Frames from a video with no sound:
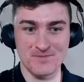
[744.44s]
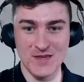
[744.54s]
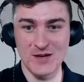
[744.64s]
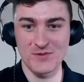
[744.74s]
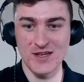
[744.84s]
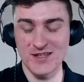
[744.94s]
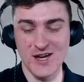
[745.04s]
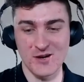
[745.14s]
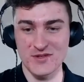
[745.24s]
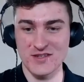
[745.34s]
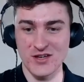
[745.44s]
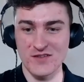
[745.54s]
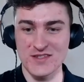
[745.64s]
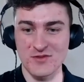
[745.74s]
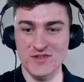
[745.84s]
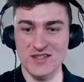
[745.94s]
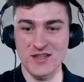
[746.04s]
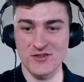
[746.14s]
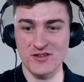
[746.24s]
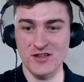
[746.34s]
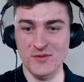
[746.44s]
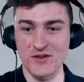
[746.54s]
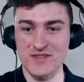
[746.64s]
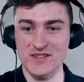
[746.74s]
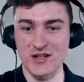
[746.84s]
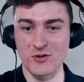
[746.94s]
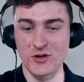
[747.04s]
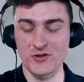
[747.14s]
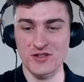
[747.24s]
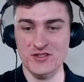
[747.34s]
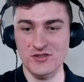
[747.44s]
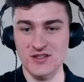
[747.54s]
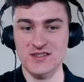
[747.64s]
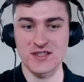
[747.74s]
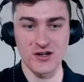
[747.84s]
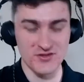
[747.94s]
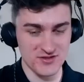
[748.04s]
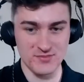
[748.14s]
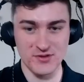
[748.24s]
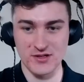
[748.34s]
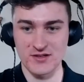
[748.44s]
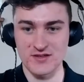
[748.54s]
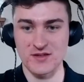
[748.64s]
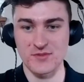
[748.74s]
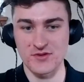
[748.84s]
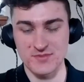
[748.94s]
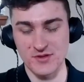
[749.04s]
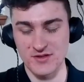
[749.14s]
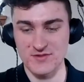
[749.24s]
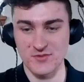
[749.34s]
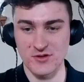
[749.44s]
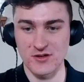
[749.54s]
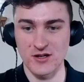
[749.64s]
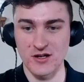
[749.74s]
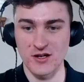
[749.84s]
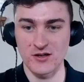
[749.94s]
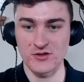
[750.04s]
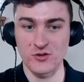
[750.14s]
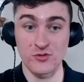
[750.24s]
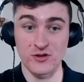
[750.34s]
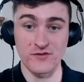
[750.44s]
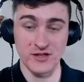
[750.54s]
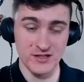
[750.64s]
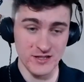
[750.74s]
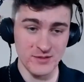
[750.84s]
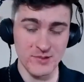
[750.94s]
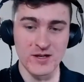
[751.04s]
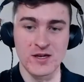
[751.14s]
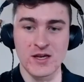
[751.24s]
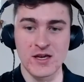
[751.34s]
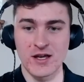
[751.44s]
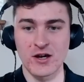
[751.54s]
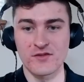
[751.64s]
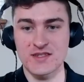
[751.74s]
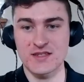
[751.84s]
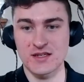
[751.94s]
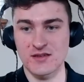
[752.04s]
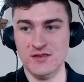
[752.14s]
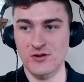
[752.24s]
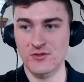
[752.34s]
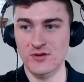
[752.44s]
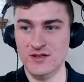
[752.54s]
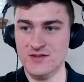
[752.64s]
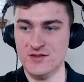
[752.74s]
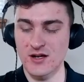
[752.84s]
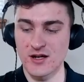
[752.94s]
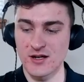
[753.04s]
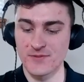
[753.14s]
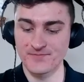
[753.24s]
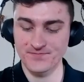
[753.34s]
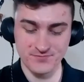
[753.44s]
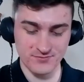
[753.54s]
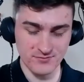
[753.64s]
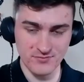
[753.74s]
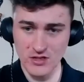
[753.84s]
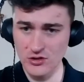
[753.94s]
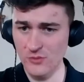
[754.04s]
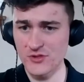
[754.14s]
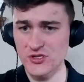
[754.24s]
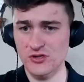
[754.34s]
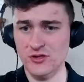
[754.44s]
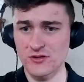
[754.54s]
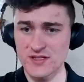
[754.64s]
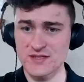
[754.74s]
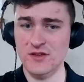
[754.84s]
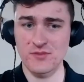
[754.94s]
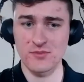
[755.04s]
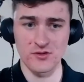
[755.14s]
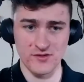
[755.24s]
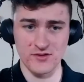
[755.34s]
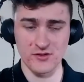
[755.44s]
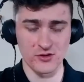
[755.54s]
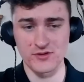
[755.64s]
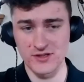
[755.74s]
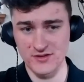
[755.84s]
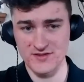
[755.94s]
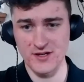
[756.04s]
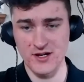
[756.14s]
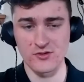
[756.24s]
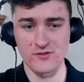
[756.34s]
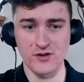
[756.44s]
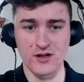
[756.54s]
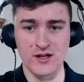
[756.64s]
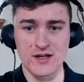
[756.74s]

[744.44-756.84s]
FC was another club I was kind of wondering too, because they announced those players, some of those players were, were leaving the club. And obviously there was Norman Jr. and Smith, both their loan deals are now over.